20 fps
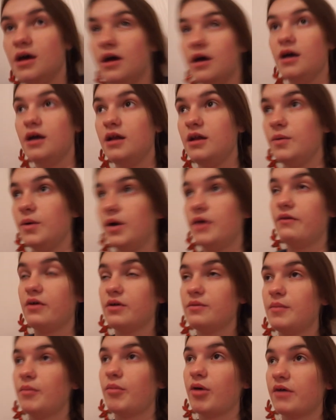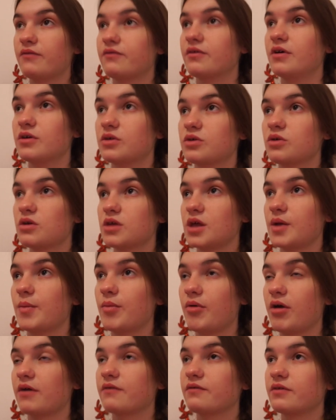Anyway, I've had my breakfast, just had a
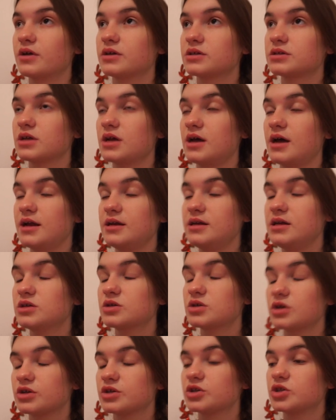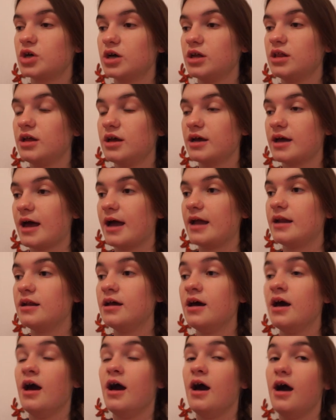breakfast. I need to go to the toilet again.
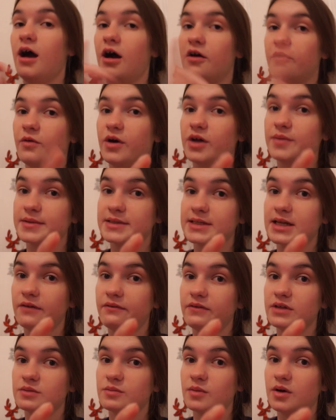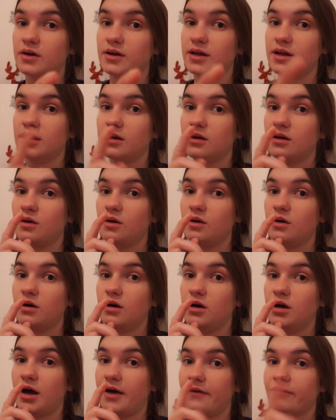I've weighed myself this morning
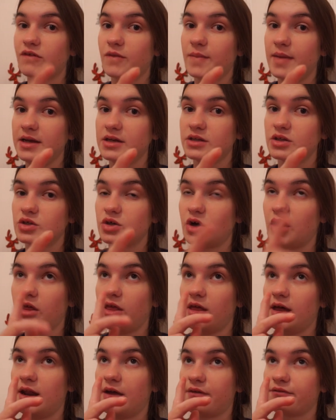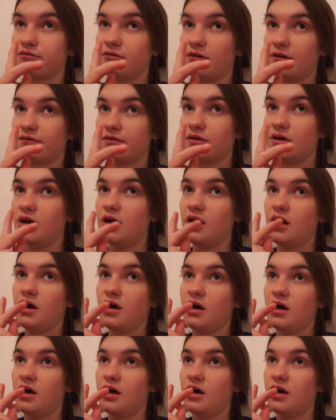after being to the toilet and
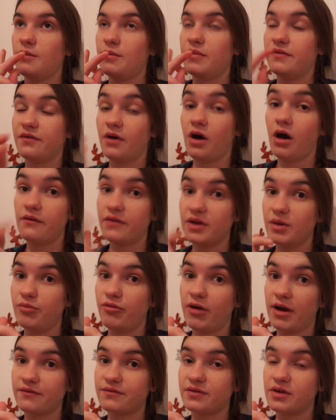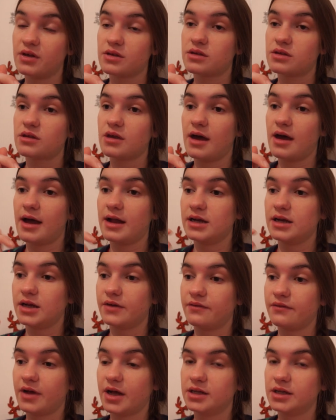before I've eaten breakfast, and
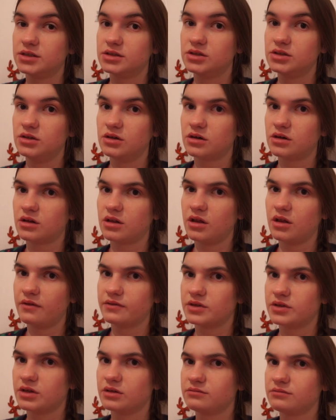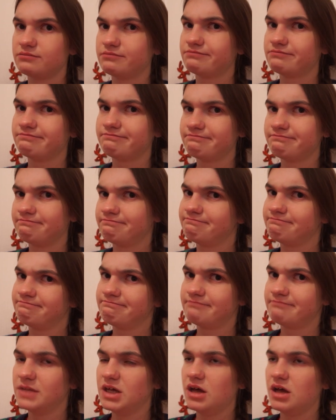I've had no clothes on.
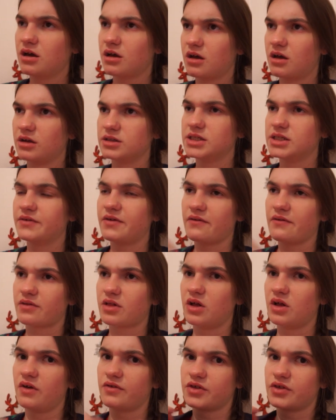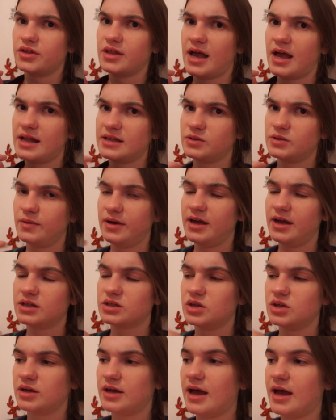Because if you have clothes on, that adds weight,
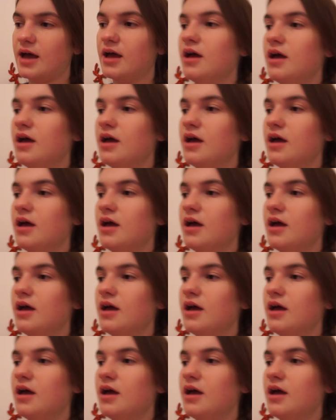so yeah.